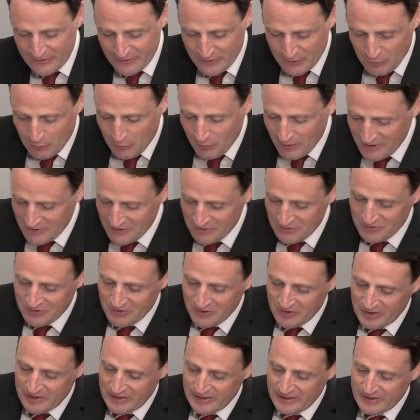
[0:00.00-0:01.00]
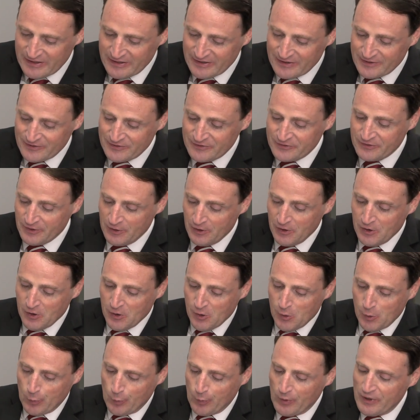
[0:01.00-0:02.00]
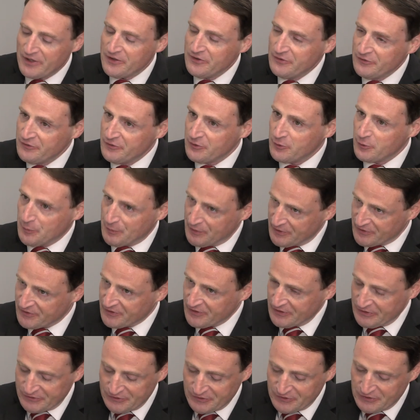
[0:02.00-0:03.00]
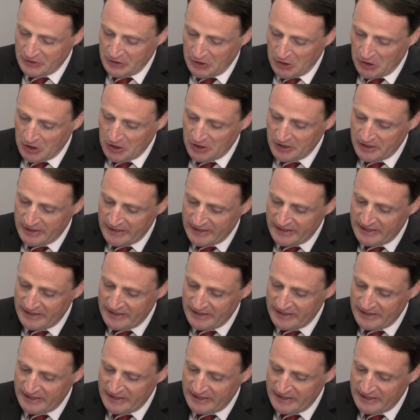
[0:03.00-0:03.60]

The question is, what is your position on